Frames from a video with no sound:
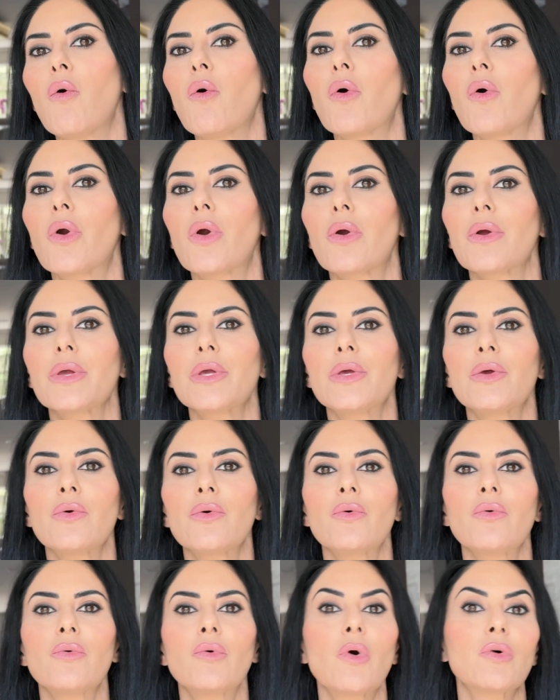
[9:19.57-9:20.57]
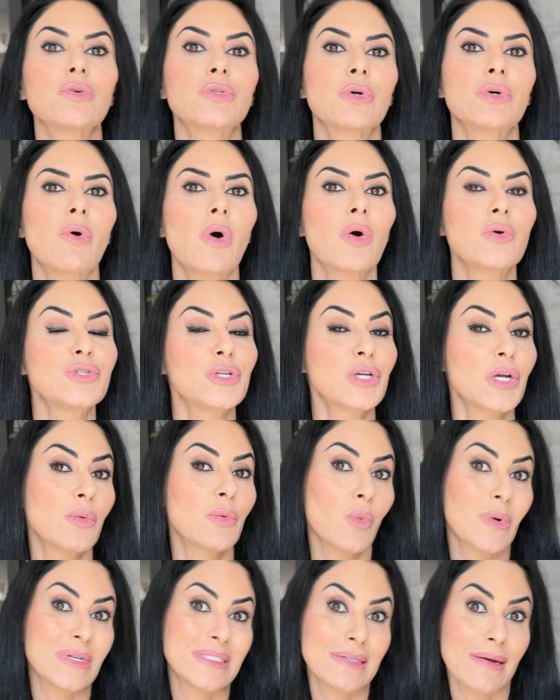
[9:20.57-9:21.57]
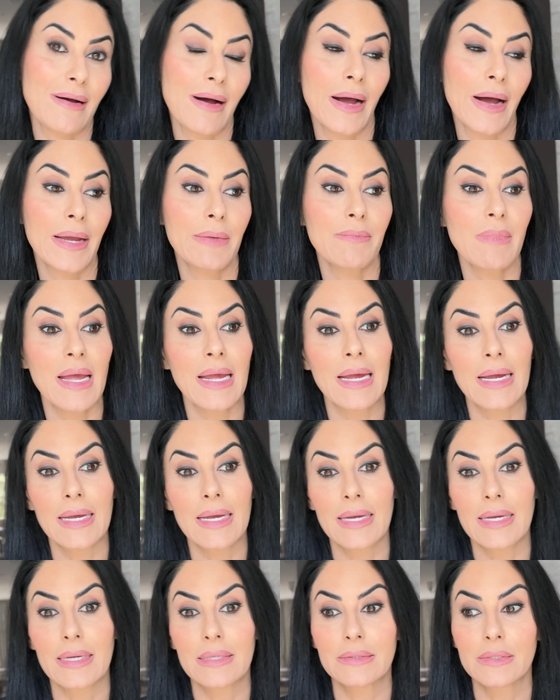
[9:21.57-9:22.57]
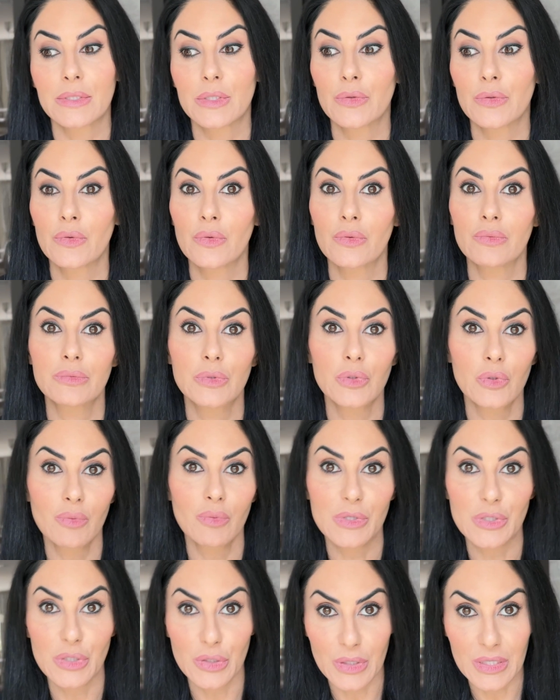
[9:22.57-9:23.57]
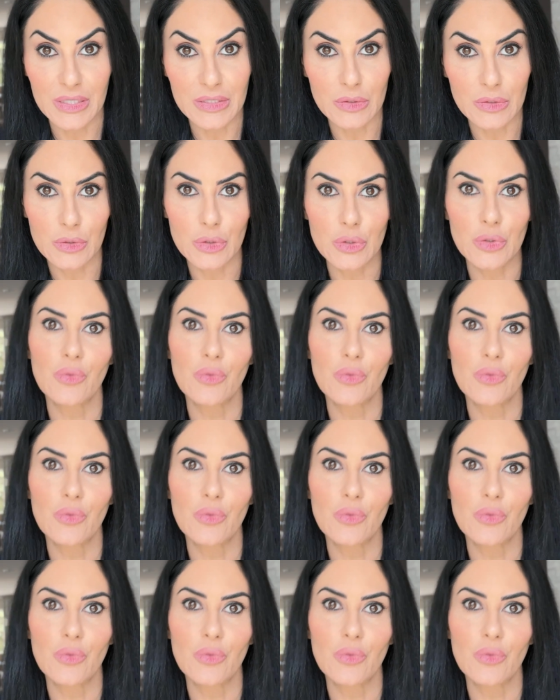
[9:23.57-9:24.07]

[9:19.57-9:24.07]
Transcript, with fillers: or you go to ocean one time and you do what you need to